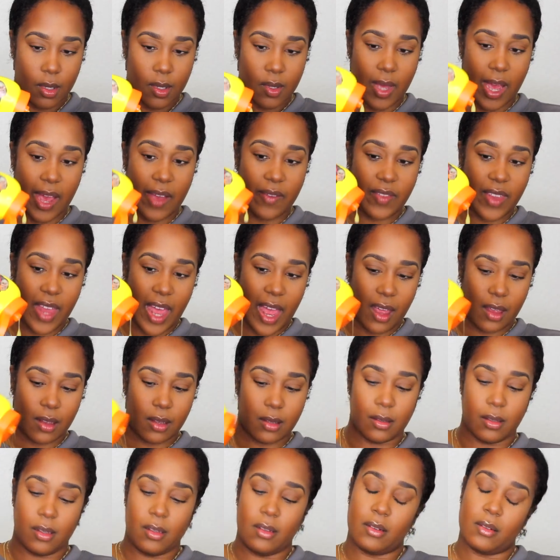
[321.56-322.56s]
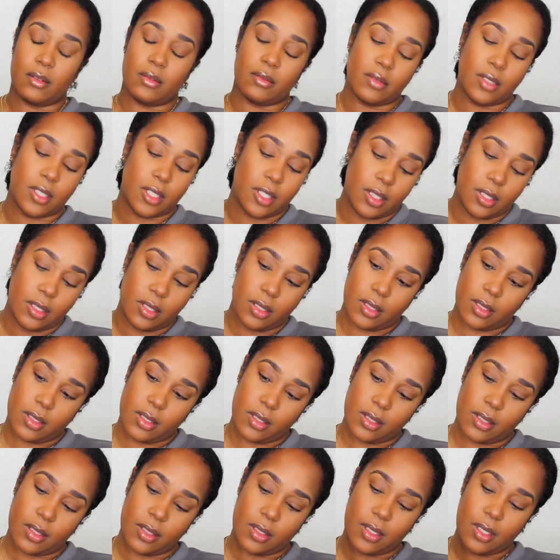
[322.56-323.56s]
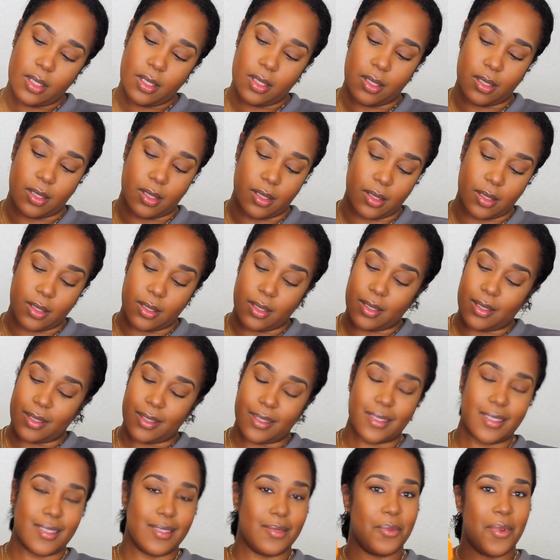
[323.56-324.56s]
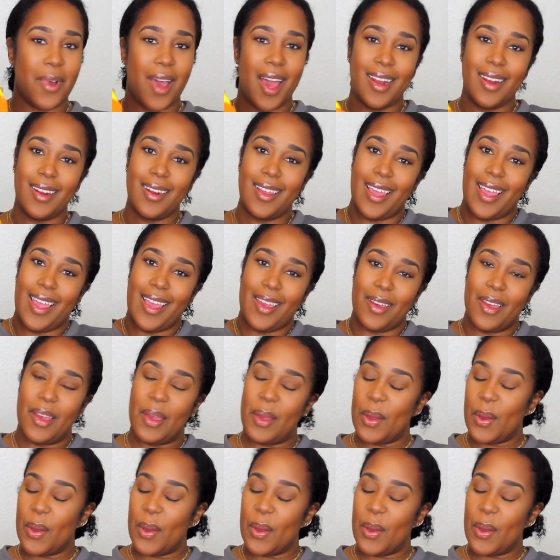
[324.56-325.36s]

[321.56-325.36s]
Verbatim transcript: So I have not, oh Jesus, this is just, why did they,